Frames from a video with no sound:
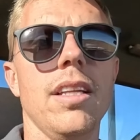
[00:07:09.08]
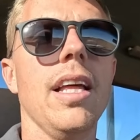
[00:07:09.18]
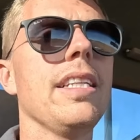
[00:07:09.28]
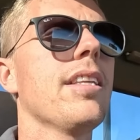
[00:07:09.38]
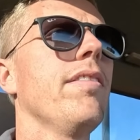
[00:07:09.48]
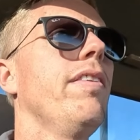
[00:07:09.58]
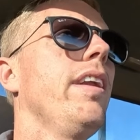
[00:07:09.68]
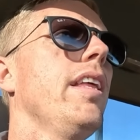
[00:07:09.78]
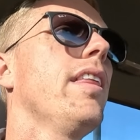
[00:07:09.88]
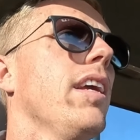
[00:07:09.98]
That's the
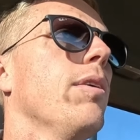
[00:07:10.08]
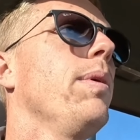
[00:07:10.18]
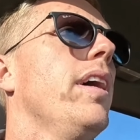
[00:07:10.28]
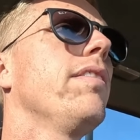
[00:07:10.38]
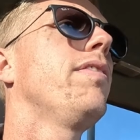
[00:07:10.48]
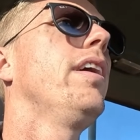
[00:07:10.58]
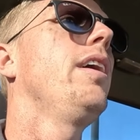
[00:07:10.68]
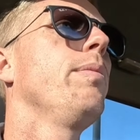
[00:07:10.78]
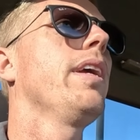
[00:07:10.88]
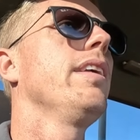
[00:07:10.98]
funny thing about
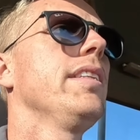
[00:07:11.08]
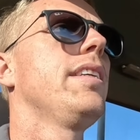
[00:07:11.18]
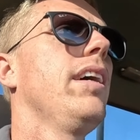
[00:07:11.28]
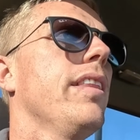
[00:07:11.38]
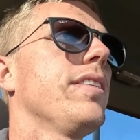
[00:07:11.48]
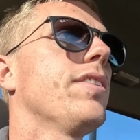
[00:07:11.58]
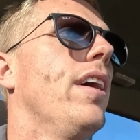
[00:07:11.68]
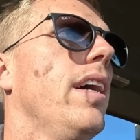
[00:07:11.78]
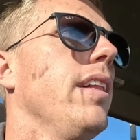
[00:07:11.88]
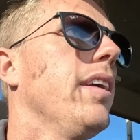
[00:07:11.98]
farming in South
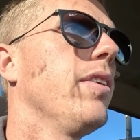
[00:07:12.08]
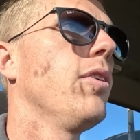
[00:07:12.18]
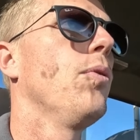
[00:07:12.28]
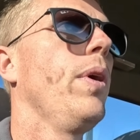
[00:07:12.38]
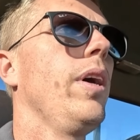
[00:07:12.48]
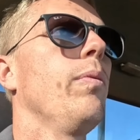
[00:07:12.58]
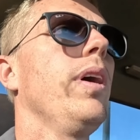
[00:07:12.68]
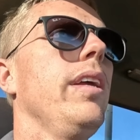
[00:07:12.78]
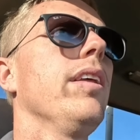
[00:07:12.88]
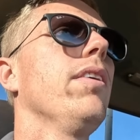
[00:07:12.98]
Australia, or where
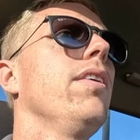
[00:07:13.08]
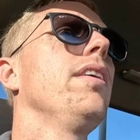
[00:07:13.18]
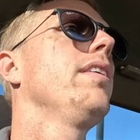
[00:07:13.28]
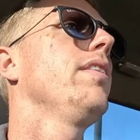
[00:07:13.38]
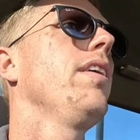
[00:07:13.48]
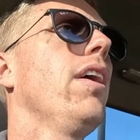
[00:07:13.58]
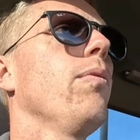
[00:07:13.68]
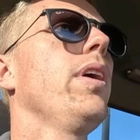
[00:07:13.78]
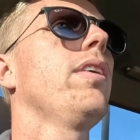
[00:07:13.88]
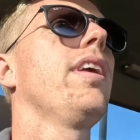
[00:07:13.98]
we do. You know,
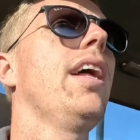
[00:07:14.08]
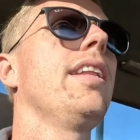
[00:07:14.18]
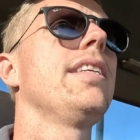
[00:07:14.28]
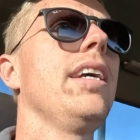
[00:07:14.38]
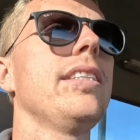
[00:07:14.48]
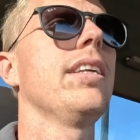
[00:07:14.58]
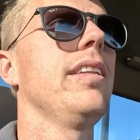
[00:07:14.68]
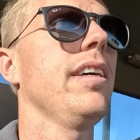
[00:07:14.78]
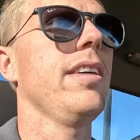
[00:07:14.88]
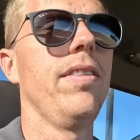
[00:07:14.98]
we could get a decent,
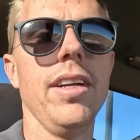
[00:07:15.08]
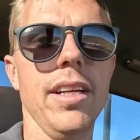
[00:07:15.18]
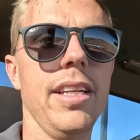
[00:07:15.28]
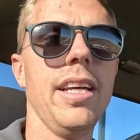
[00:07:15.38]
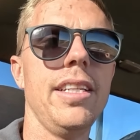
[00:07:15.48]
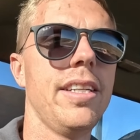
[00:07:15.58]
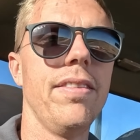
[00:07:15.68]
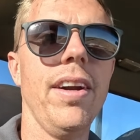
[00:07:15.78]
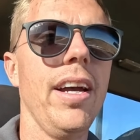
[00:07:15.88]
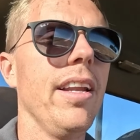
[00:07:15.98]
like a really decent
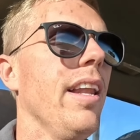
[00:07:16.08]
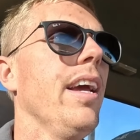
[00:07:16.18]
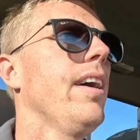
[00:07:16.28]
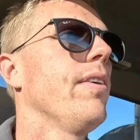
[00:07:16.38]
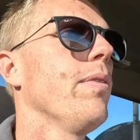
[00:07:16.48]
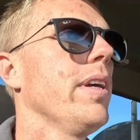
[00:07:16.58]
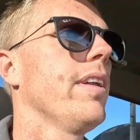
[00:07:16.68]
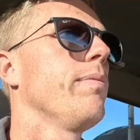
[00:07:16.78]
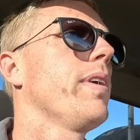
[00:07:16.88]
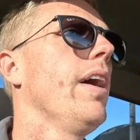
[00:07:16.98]
rain now, and we
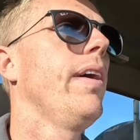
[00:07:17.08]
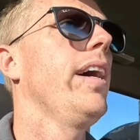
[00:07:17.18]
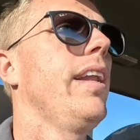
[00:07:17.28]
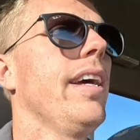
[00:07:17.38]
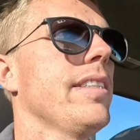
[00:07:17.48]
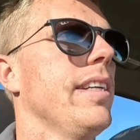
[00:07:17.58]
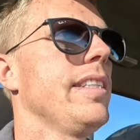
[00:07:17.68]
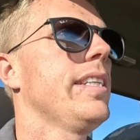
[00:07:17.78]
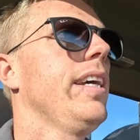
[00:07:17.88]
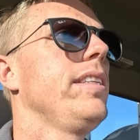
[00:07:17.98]
could go out and actually
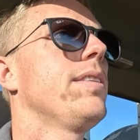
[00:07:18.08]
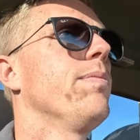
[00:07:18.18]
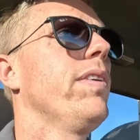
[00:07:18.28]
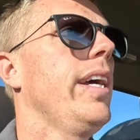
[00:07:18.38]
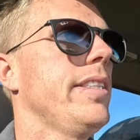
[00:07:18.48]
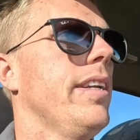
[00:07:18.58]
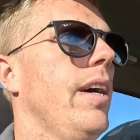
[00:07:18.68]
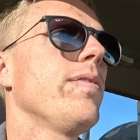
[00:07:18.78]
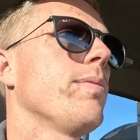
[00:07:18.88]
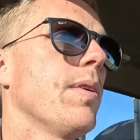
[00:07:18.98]
seed some vetch and
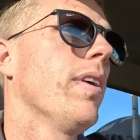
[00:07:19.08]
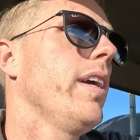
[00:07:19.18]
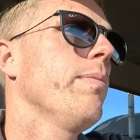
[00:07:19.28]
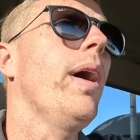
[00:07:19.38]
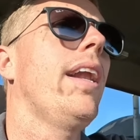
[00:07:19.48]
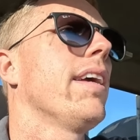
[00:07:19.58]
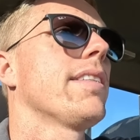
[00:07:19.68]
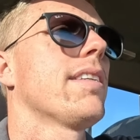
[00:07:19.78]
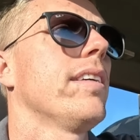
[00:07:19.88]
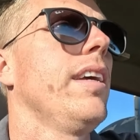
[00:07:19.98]
have some green
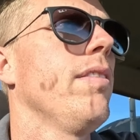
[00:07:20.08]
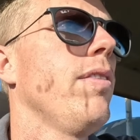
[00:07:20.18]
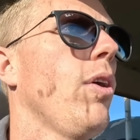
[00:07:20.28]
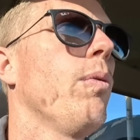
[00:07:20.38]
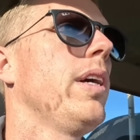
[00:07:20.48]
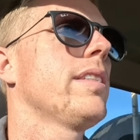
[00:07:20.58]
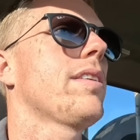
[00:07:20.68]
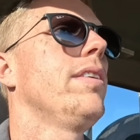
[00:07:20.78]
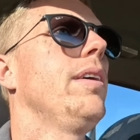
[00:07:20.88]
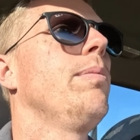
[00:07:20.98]
paddocks in a few weeks'
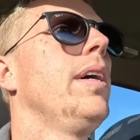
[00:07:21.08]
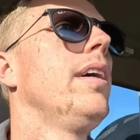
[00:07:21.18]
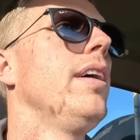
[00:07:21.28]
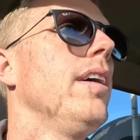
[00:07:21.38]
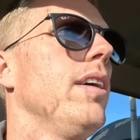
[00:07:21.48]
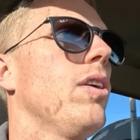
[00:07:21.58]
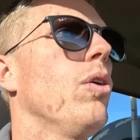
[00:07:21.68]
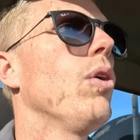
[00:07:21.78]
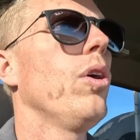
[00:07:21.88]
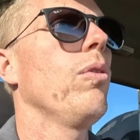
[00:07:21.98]
time.
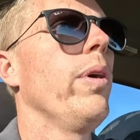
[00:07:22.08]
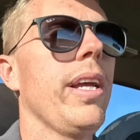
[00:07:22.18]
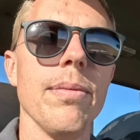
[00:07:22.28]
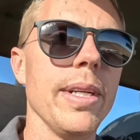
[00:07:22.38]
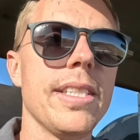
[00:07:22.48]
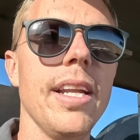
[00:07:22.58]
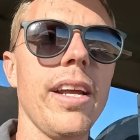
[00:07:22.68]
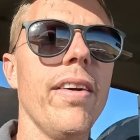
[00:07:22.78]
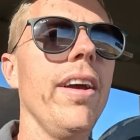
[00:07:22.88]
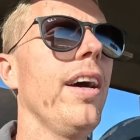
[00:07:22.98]
Or we can be
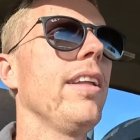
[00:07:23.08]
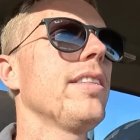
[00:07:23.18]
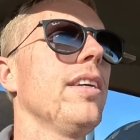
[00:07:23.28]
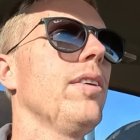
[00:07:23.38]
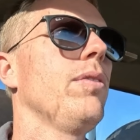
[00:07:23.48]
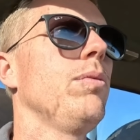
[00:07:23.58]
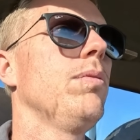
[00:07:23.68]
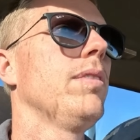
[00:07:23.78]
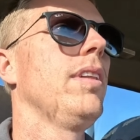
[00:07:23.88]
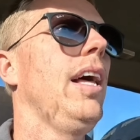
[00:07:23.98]
sitting around until
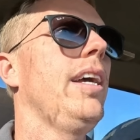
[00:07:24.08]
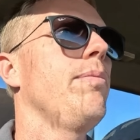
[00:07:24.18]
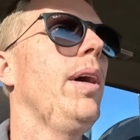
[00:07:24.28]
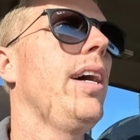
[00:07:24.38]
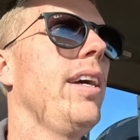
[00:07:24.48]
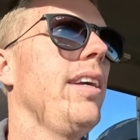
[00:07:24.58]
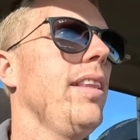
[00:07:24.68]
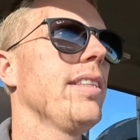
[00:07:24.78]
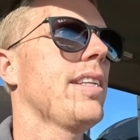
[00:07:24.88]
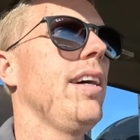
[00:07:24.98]
late May,
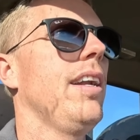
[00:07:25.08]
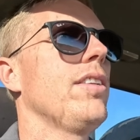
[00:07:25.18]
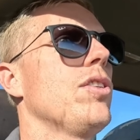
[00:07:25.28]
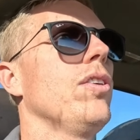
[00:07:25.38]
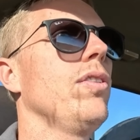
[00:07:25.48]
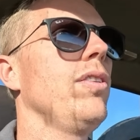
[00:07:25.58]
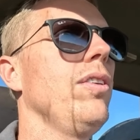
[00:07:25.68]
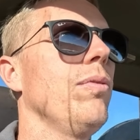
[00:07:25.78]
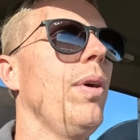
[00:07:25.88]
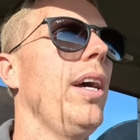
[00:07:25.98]
the start of
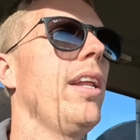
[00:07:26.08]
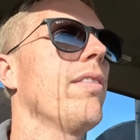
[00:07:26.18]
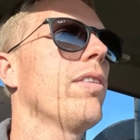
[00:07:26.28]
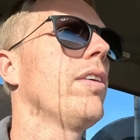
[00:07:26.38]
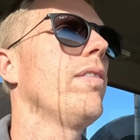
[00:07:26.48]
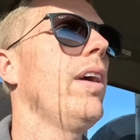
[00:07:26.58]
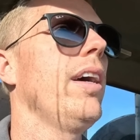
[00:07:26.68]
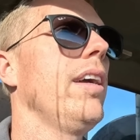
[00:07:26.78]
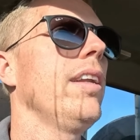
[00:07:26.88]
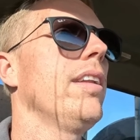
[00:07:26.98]
June, waiting for a
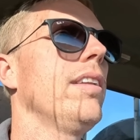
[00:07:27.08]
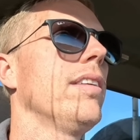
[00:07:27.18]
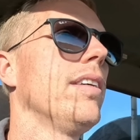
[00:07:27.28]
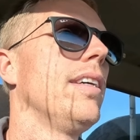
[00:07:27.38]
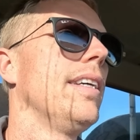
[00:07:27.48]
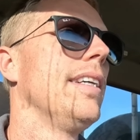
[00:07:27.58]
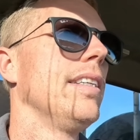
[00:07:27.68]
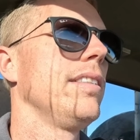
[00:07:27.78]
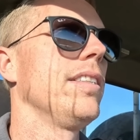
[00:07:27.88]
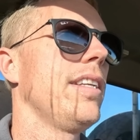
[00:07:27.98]
rain
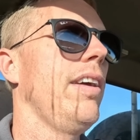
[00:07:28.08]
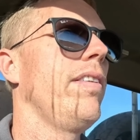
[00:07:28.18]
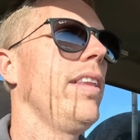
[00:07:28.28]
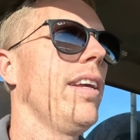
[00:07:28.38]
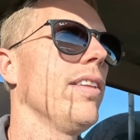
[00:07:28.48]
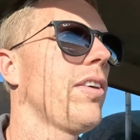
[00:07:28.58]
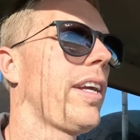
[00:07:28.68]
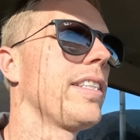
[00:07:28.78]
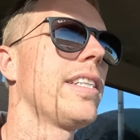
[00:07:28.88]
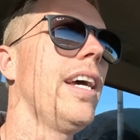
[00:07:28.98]
and just everything
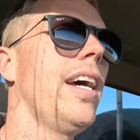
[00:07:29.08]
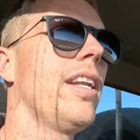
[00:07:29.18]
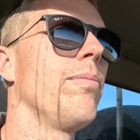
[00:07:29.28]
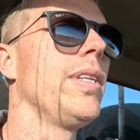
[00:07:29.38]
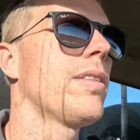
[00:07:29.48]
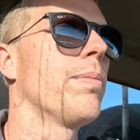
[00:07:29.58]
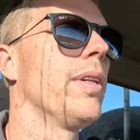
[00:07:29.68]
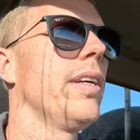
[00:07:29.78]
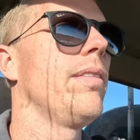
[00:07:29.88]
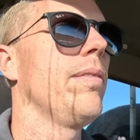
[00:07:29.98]
looking sad and
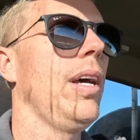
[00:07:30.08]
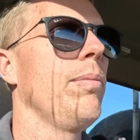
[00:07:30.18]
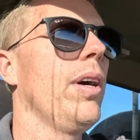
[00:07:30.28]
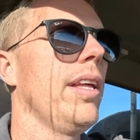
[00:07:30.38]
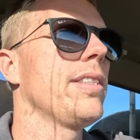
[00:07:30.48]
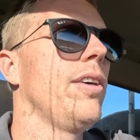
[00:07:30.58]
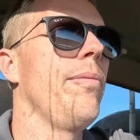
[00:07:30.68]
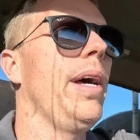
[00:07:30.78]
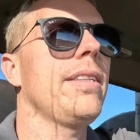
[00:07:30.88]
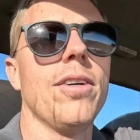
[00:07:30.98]
miserable. And by the
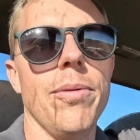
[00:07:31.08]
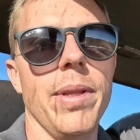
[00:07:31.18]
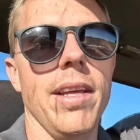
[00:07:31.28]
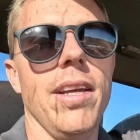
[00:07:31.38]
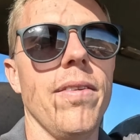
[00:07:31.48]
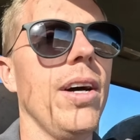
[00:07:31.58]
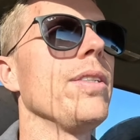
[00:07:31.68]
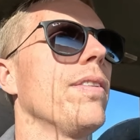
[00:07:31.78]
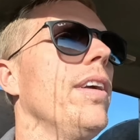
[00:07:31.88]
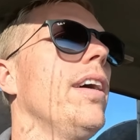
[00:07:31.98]
time that time of the year
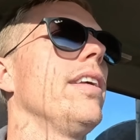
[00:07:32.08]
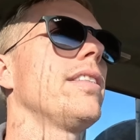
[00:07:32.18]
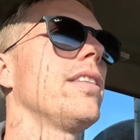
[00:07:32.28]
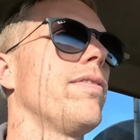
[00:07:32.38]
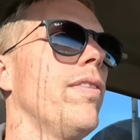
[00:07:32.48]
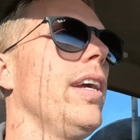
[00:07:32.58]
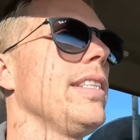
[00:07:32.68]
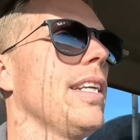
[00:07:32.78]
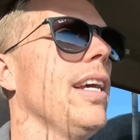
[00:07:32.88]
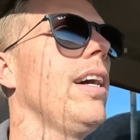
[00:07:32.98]
rolls around, it's just
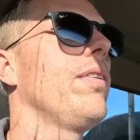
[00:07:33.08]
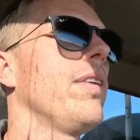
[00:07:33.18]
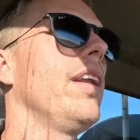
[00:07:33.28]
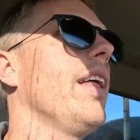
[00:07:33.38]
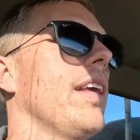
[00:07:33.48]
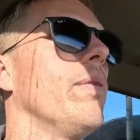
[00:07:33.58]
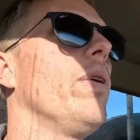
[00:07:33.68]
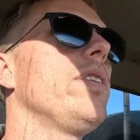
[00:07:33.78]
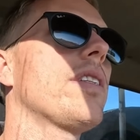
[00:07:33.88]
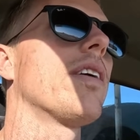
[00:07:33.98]
freezing cold and nothing
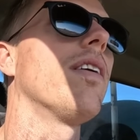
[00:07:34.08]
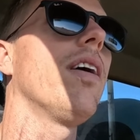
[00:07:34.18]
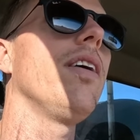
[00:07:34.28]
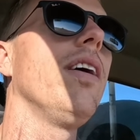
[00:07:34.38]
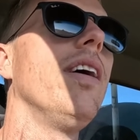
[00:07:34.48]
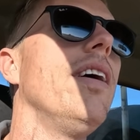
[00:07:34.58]
wants to grow.